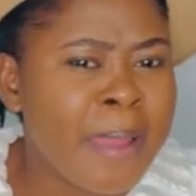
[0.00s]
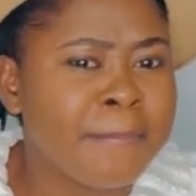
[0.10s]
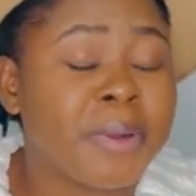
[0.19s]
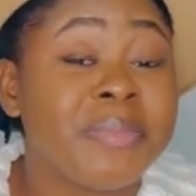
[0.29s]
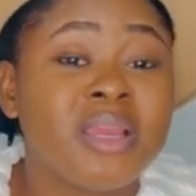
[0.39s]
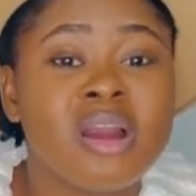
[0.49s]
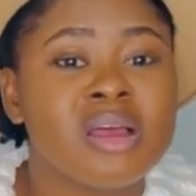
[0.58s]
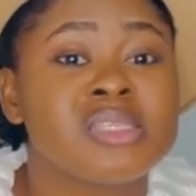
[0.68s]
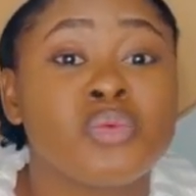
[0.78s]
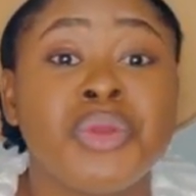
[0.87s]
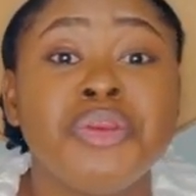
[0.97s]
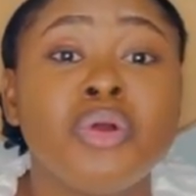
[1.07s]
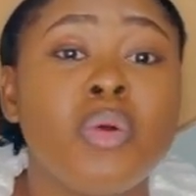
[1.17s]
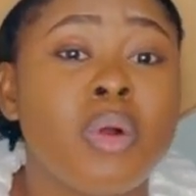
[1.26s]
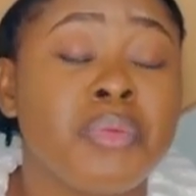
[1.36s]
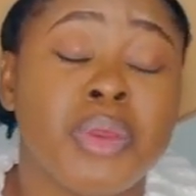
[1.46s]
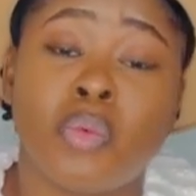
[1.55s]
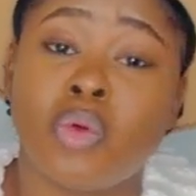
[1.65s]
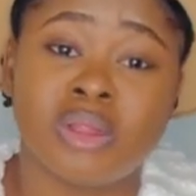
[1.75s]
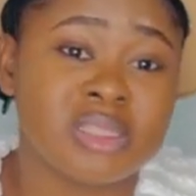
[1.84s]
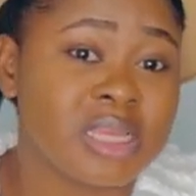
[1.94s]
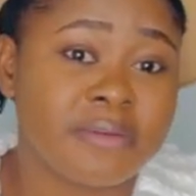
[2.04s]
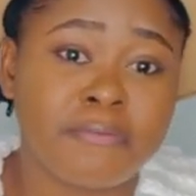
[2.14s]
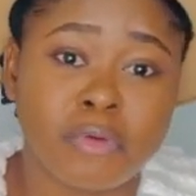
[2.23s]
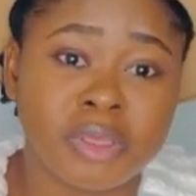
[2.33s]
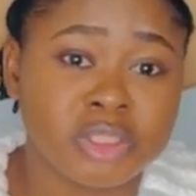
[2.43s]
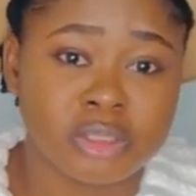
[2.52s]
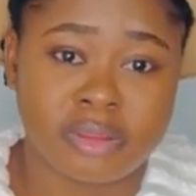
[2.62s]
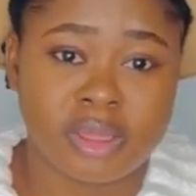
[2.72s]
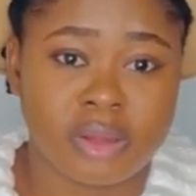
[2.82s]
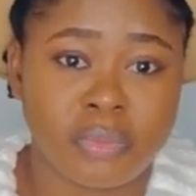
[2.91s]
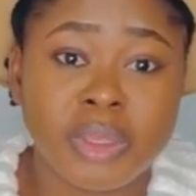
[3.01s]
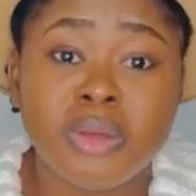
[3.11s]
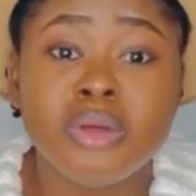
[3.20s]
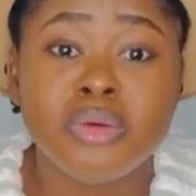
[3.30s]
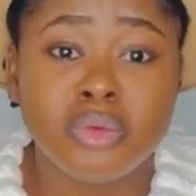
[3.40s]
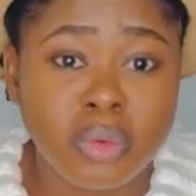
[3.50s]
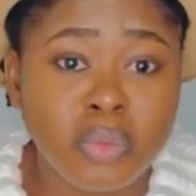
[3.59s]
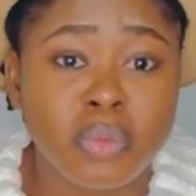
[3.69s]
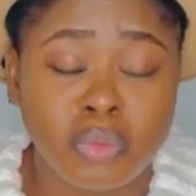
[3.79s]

But because we know what we wanted for each other, we knew